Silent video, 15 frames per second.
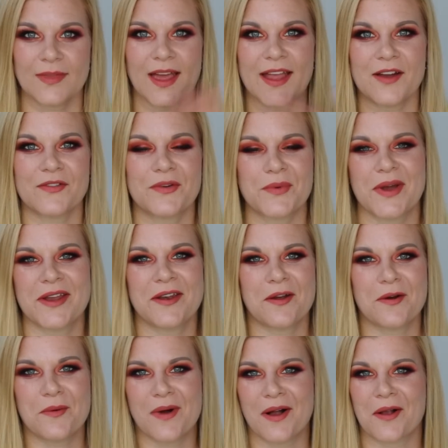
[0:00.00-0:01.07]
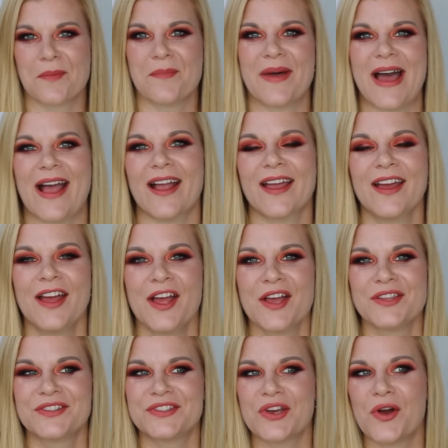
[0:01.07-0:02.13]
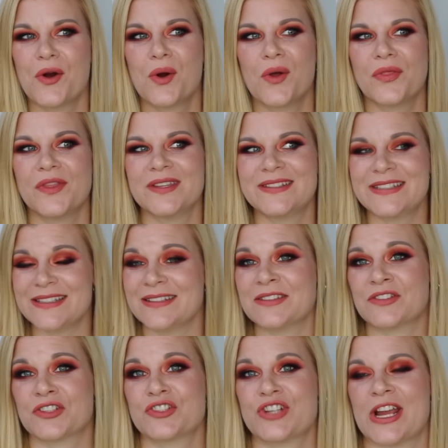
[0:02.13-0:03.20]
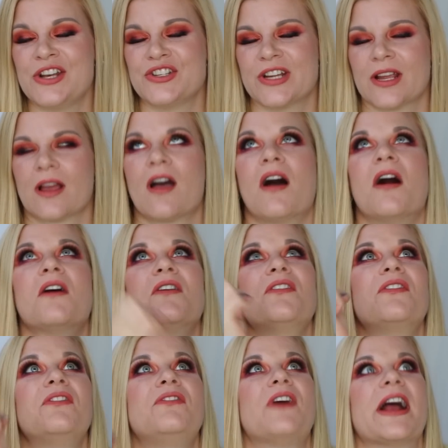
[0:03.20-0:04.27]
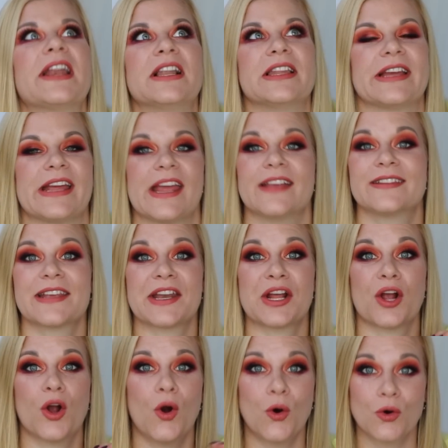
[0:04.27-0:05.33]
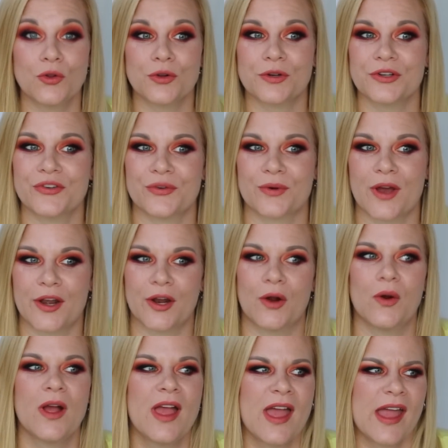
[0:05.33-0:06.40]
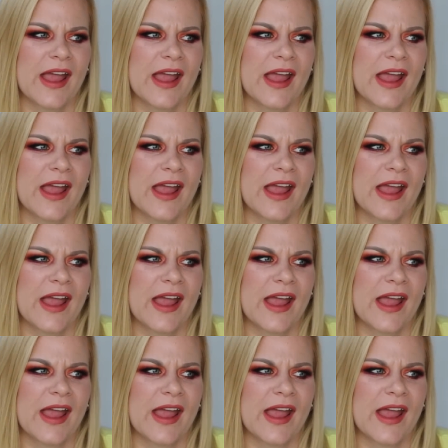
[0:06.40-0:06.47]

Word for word: Hi everyone, welcome back. So the seasons are changing, finally. It's getting colder in Toronto.